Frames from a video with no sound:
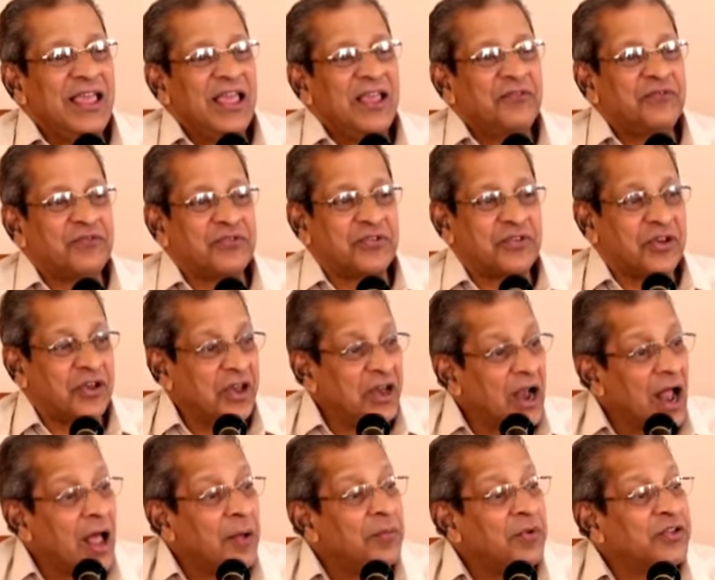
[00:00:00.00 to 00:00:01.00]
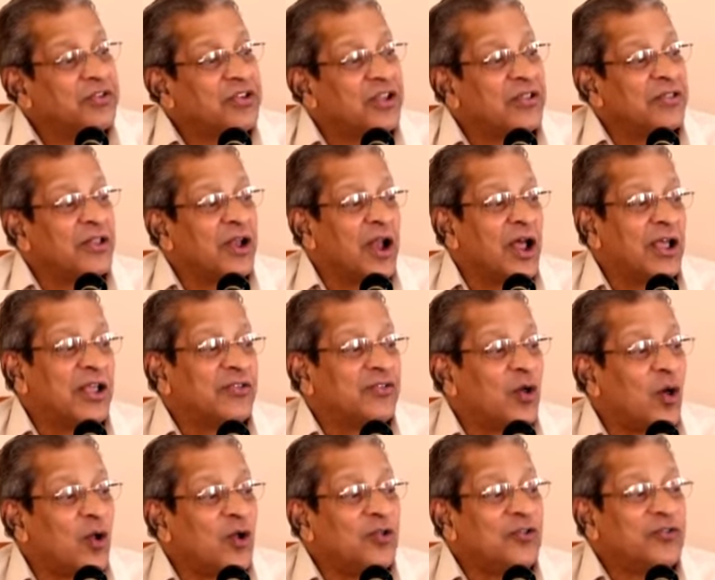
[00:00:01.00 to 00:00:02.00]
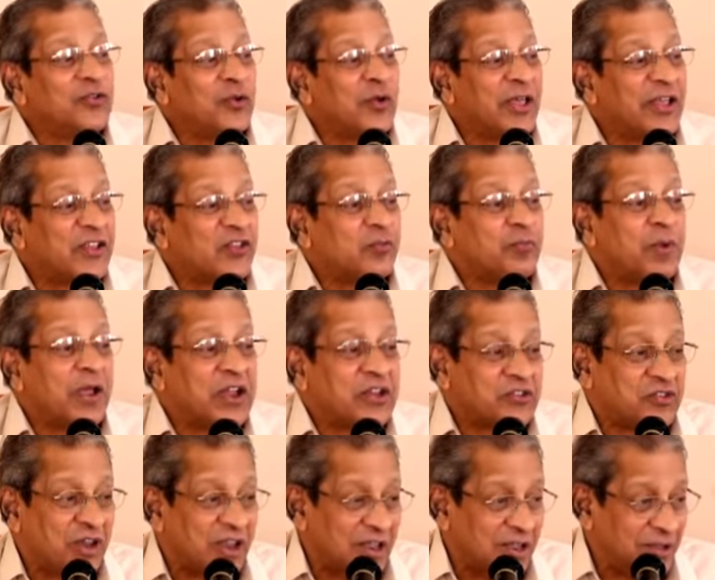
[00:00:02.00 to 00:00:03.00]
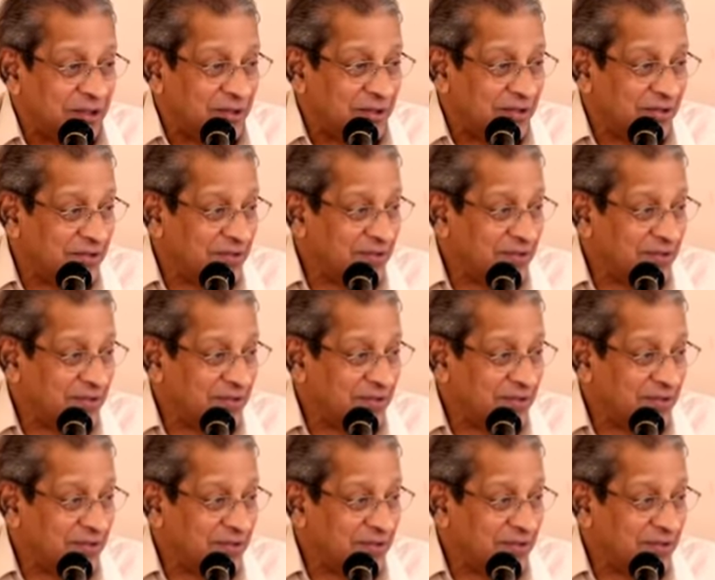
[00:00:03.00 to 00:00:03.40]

if Sri Ramachandra is also expecting